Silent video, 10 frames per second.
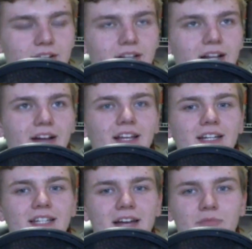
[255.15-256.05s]
I'd
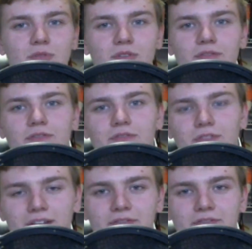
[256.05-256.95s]
like to have more,
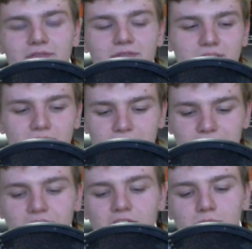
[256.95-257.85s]
like,
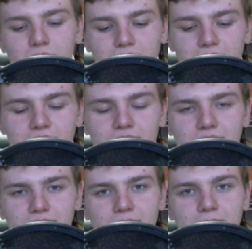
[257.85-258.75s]
variables, I guess you could
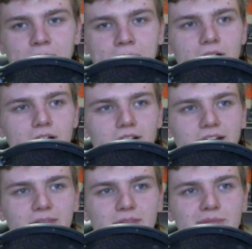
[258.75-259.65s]
say.
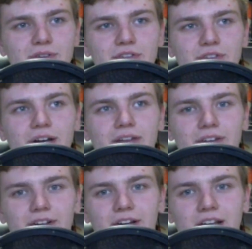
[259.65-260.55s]
Like, maybe you do have,
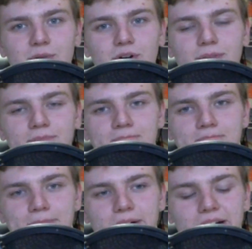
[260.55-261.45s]
like, a neighbor,
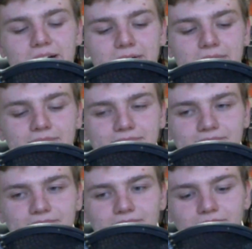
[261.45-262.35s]
and
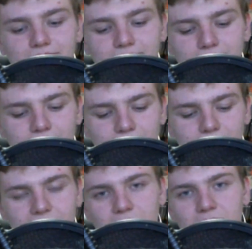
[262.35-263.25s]

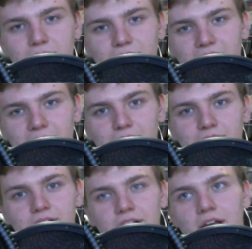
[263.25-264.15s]
maybe your
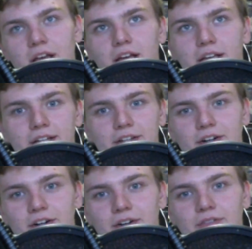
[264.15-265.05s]
neighbor's
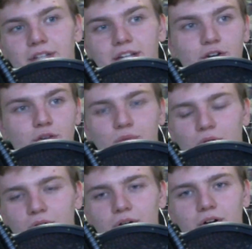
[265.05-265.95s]
either can go
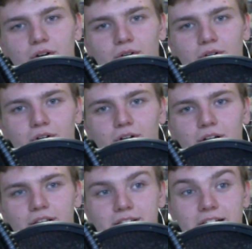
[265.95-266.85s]
broke or
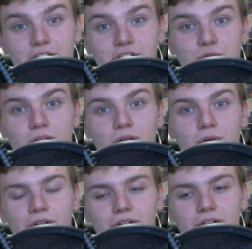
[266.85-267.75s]
he's actually way
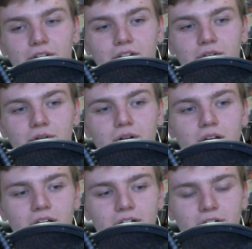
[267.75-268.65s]
wealthier than you.
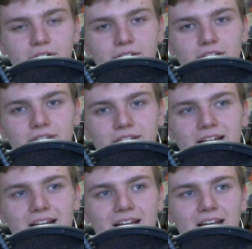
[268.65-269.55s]
Different stuff like
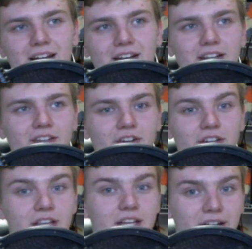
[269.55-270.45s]
that, and either
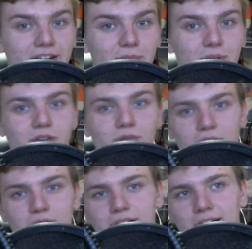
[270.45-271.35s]
he could help you or
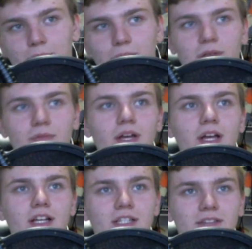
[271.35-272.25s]
you could help him.
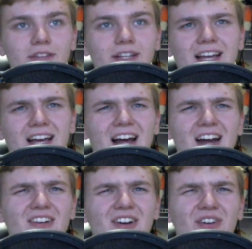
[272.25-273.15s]
Stuff like that. I
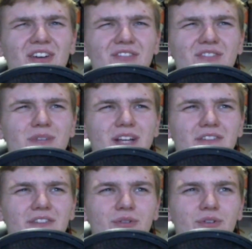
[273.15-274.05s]
don't know. It would just be kind of
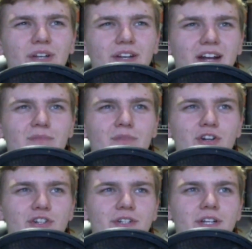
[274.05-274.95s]
cool. It'd add
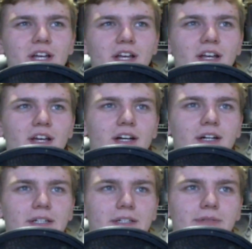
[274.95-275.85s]
immersion.
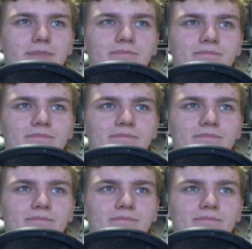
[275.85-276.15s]
Yeah,